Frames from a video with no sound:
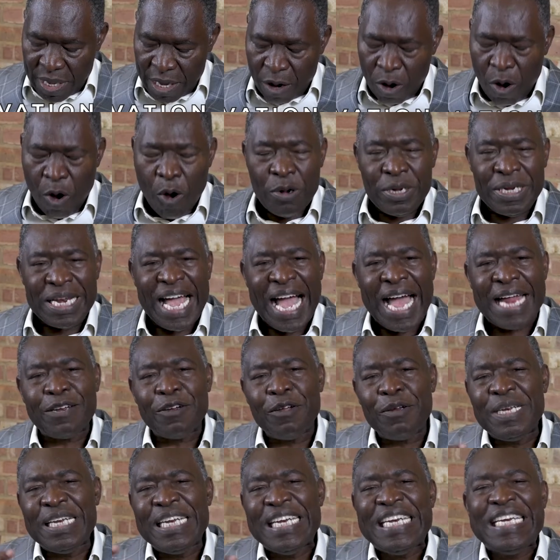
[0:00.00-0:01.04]
on an
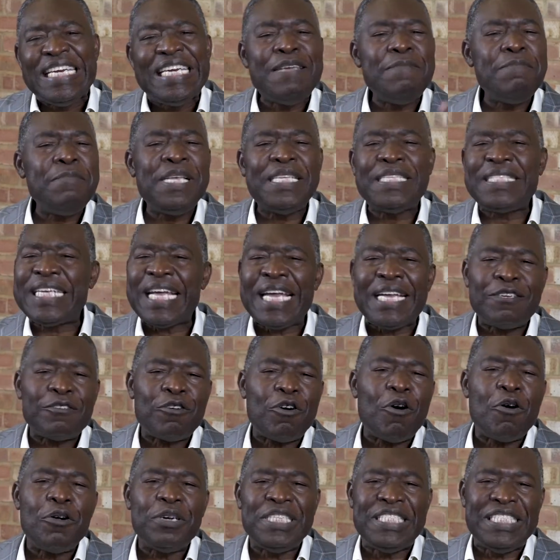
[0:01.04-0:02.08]
unlimited
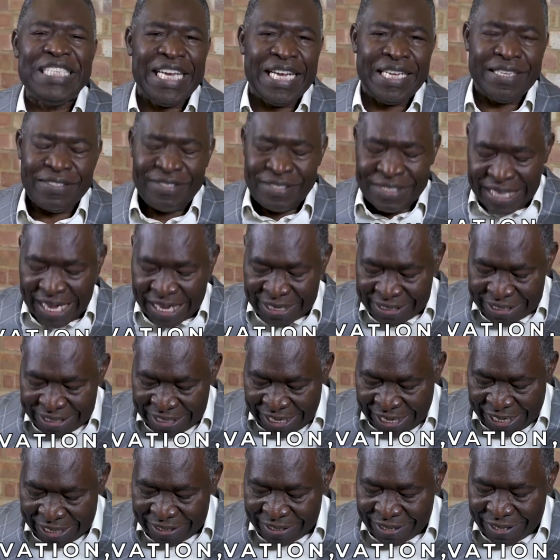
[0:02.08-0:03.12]
audience that
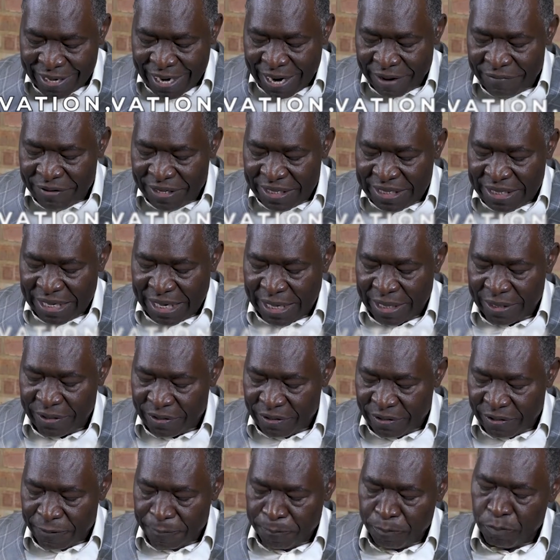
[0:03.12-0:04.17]
it gravitates,